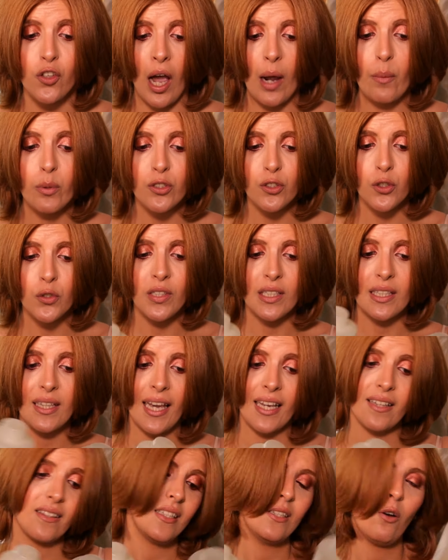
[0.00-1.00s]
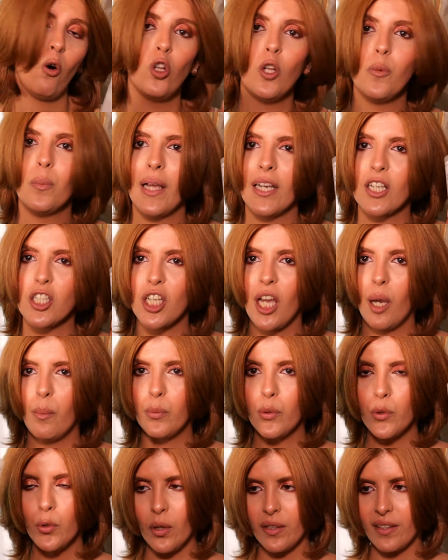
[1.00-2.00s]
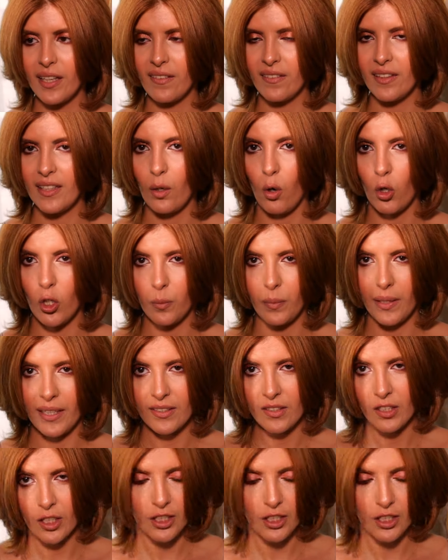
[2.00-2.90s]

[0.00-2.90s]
I was using like the Olaplex shampoo and then the Olaplex